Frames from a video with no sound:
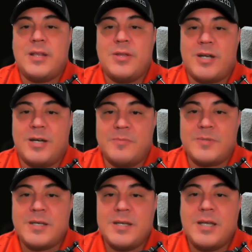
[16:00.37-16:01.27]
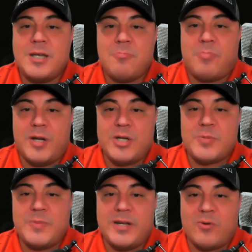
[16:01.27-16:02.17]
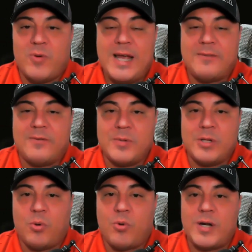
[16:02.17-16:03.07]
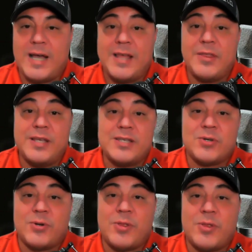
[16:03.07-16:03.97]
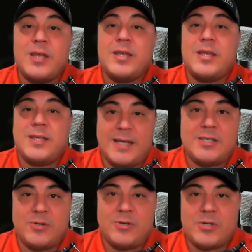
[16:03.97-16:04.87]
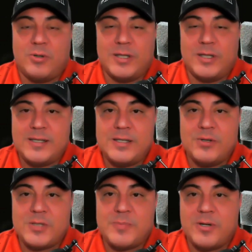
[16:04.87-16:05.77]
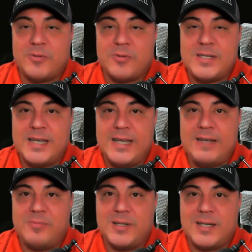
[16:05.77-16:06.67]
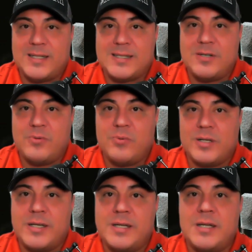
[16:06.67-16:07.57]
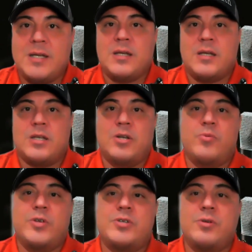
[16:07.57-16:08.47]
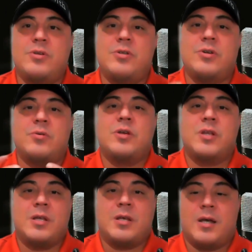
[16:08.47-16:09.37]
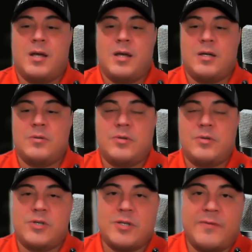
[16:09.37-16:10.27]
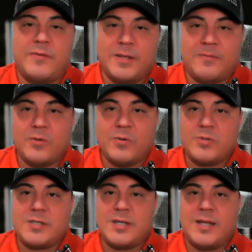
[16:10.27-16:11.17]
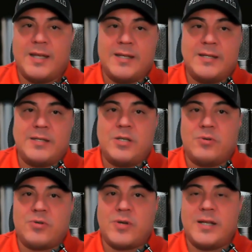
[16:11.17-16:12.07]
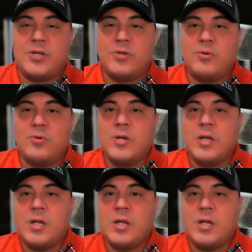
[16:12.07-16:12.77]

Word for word: There comes punishment and wrath from the Lord on this earth. Yes, your soul and you know spirit will be saved, but like I said, really, you know, we should, you know, uh, you should develop fruits and you know try to do